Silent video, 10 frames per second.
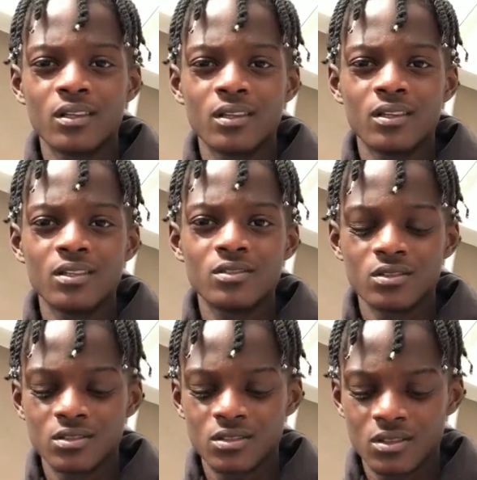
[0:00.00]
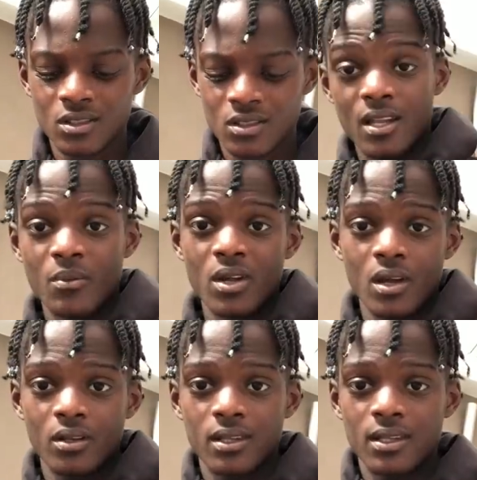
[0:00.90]
to the teachers and then when
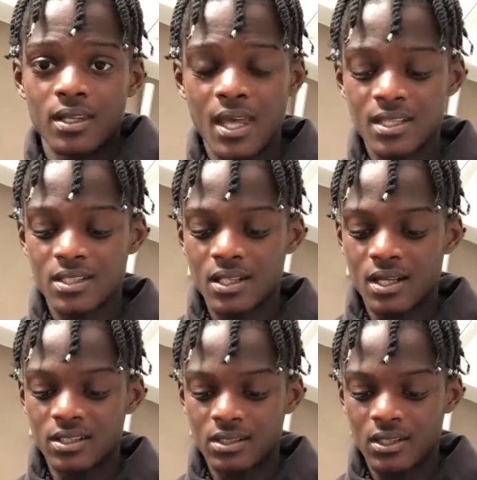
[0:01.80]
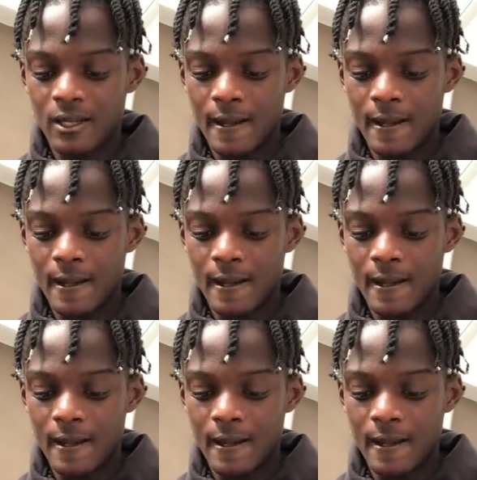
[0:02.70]
I got to the next class,